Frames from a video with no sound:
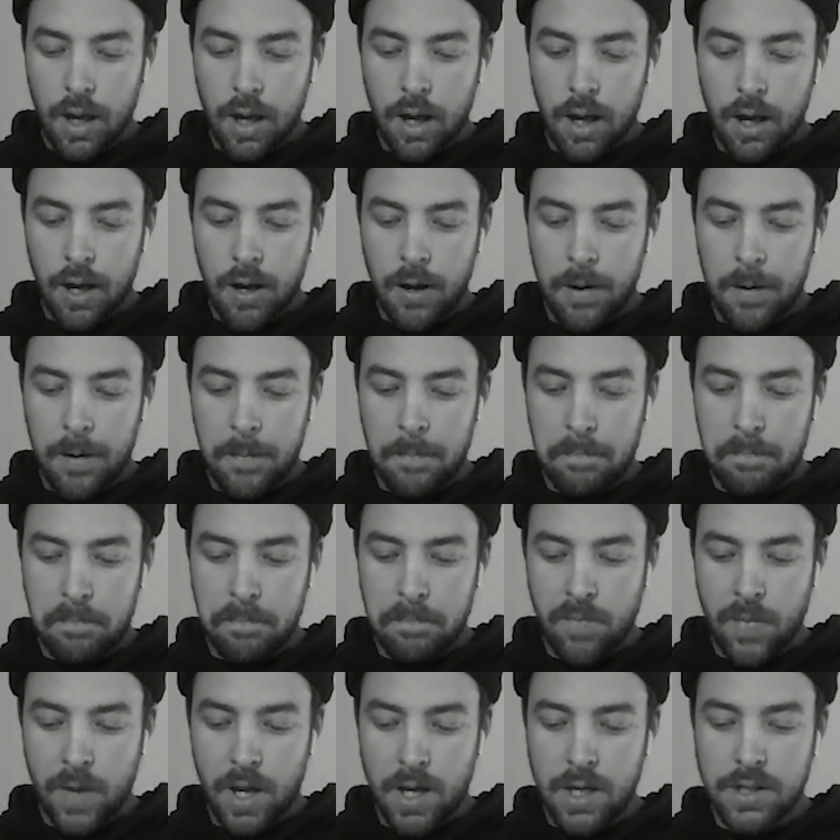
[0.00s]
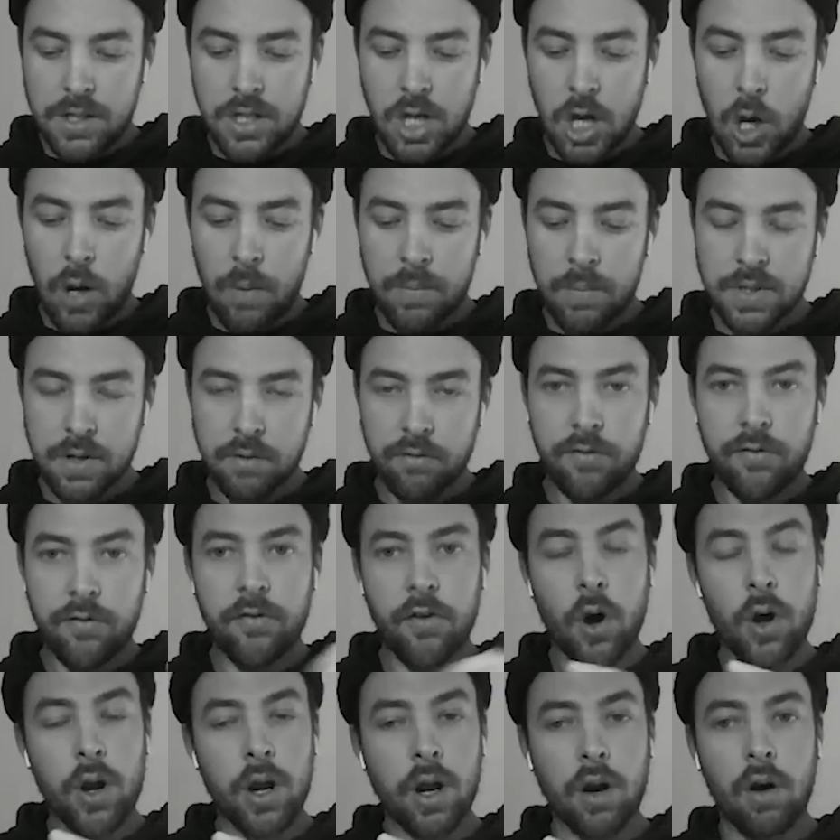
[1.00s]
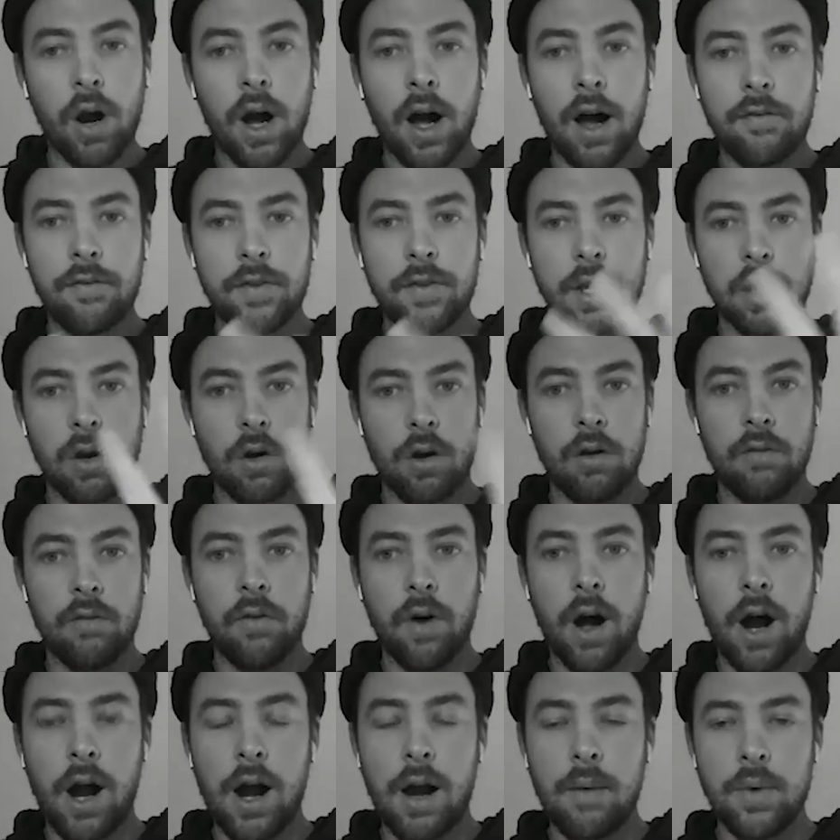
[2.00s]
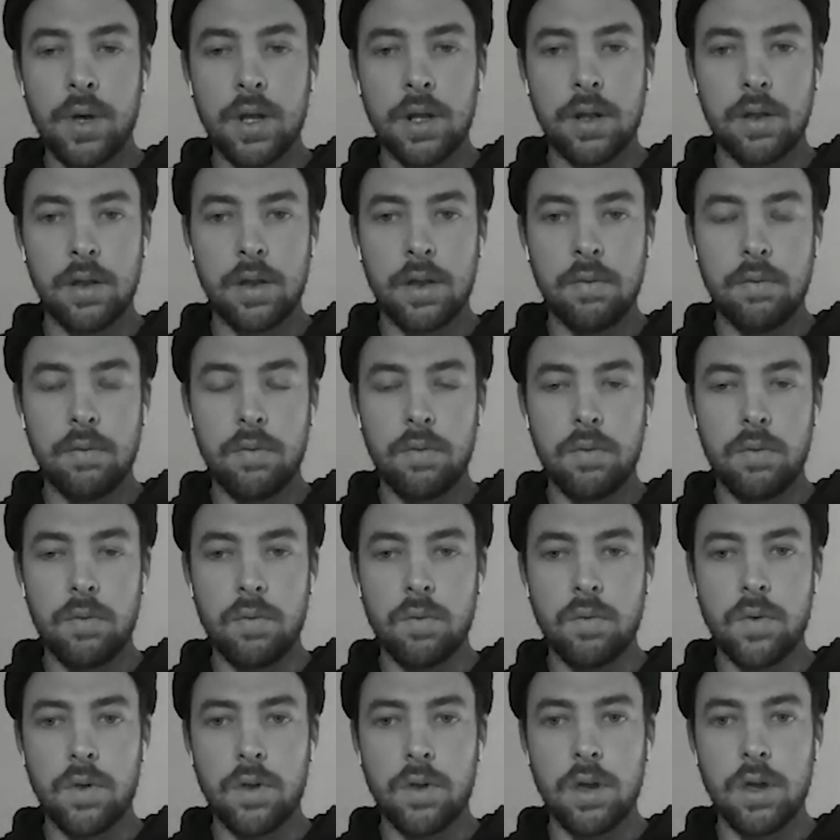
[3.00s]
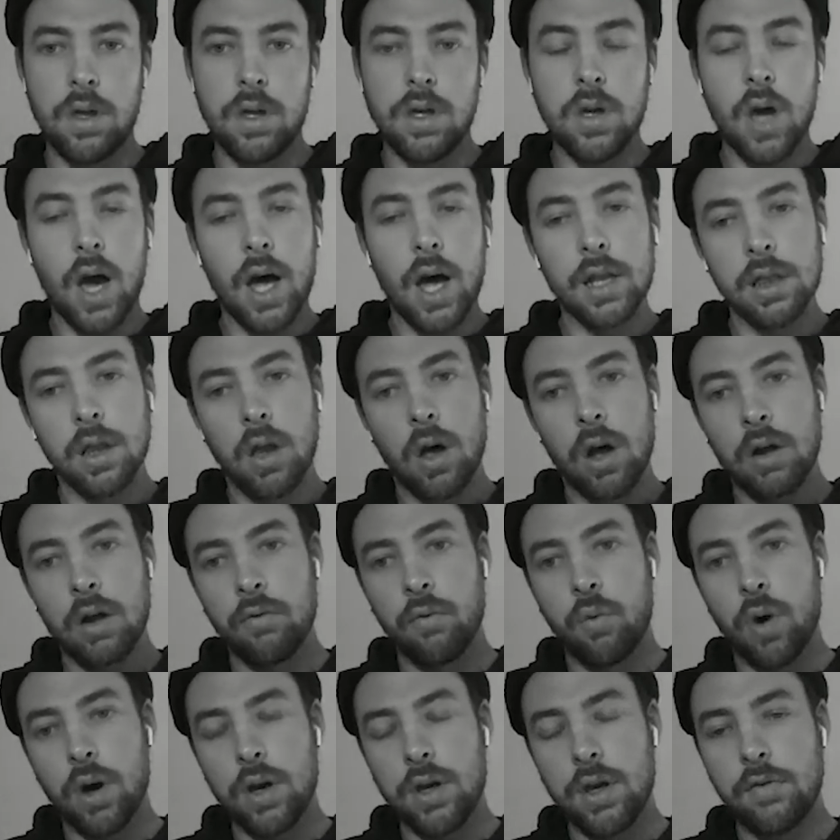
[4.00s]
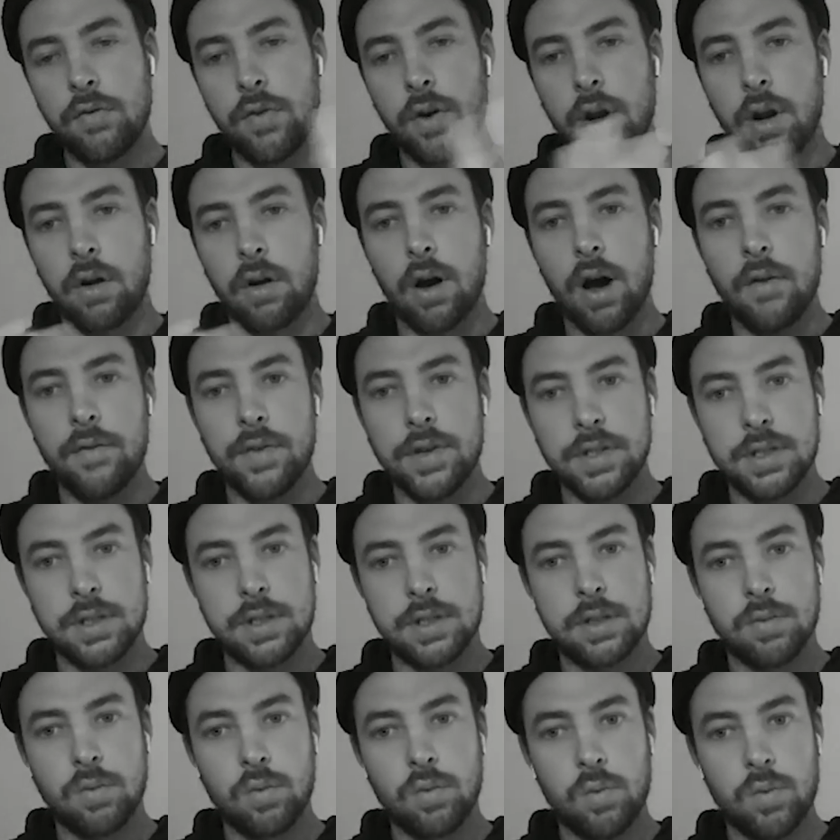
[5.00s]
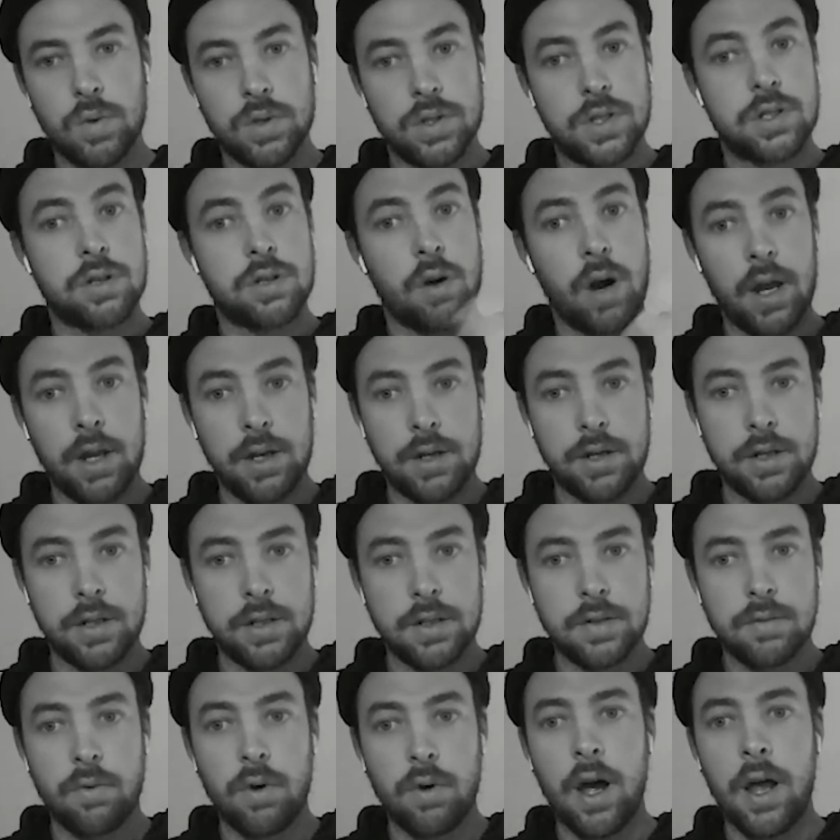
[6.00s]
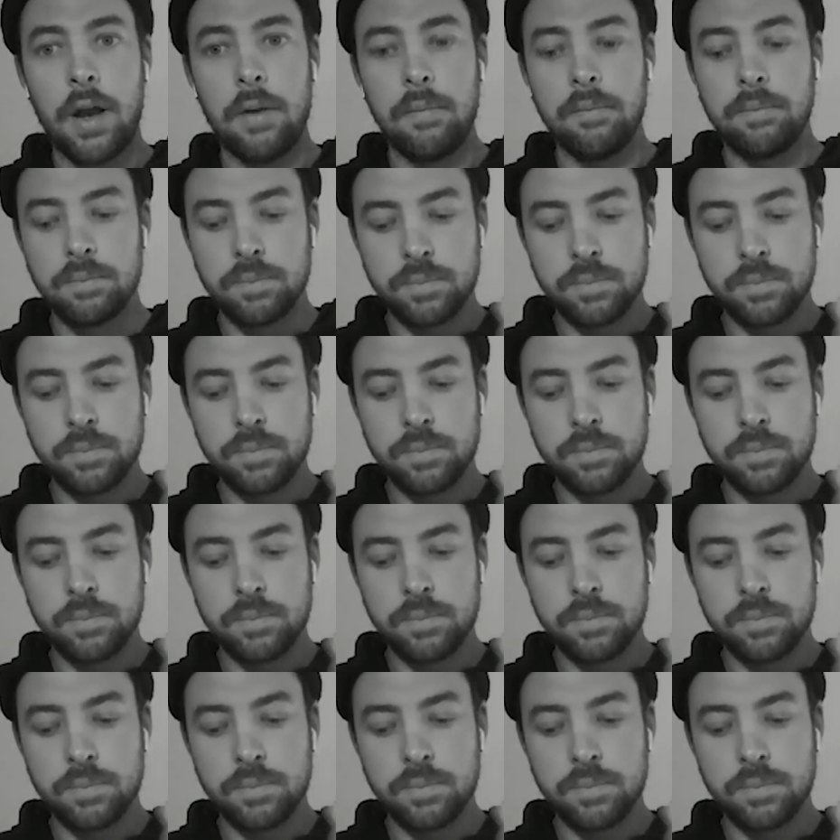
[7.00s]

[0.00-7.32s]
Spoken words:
in terms of photographing your environment, that a lot of what you photograph is strangers, right?